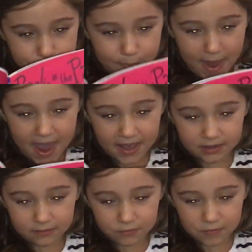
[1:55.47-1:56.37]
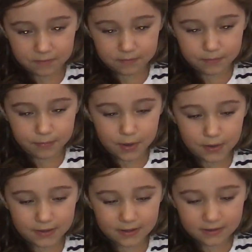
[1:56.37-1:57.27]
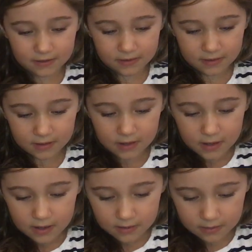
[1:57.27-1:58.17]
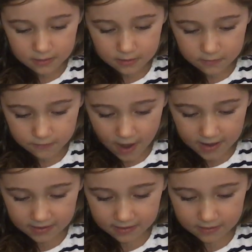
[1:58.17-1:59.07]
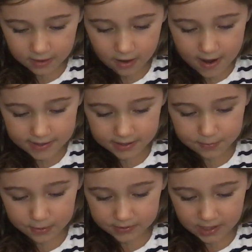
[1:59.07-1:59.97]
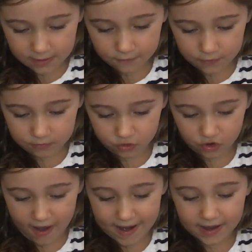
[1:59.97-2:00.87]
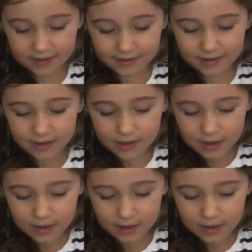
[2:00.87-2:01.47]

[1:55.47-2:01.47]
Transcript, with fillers: bags from pond, rats clear icy pole sticks from drains,